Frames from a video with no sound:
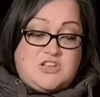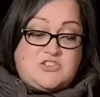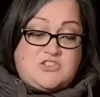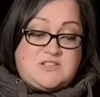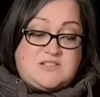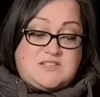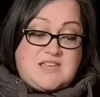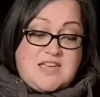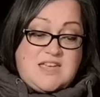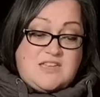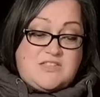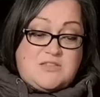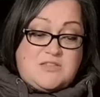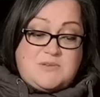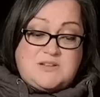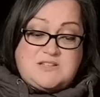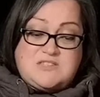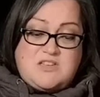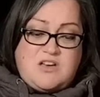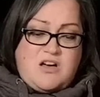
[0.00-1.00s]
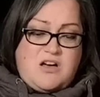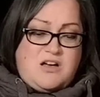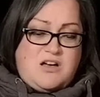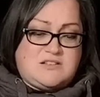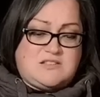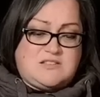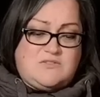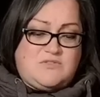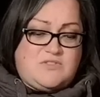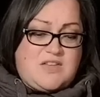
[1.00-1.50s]
"To take them into the
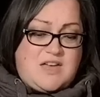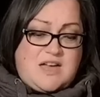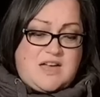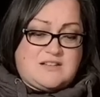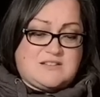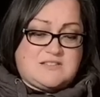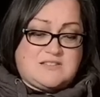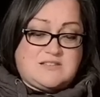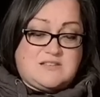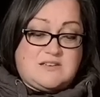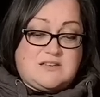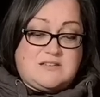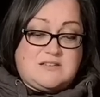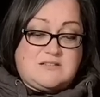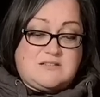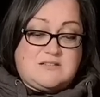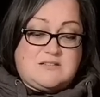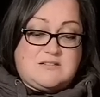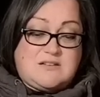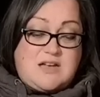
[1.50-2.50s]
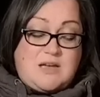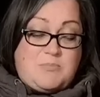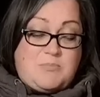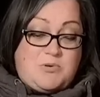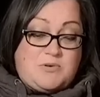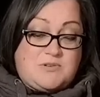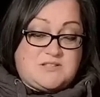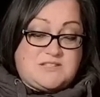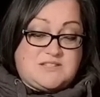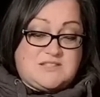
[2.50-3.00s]
heart of that," I
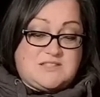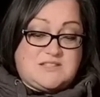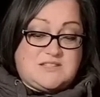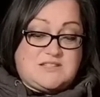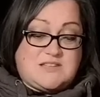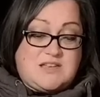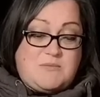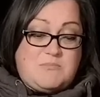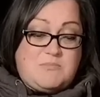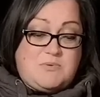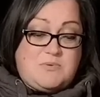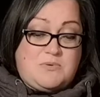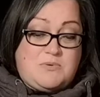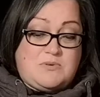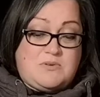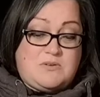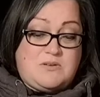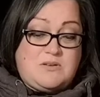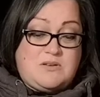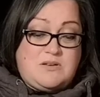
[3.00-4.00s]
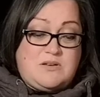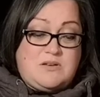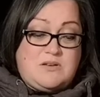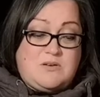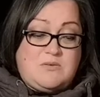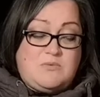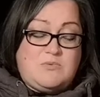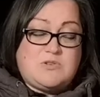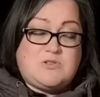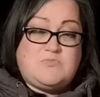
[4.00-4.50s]
pointed at the temple,
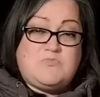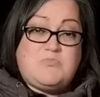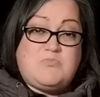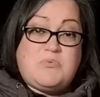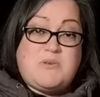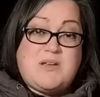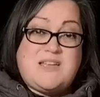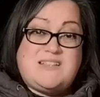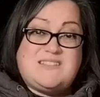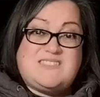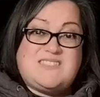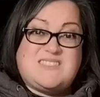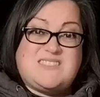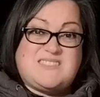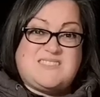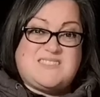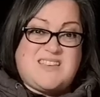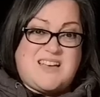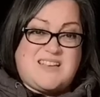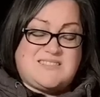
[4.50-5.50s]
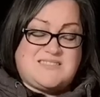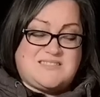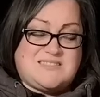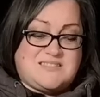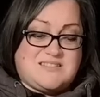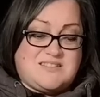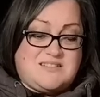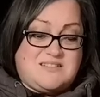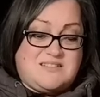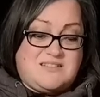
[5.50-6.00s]
"would bring
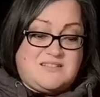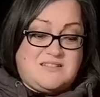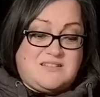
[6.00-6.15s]
disaster.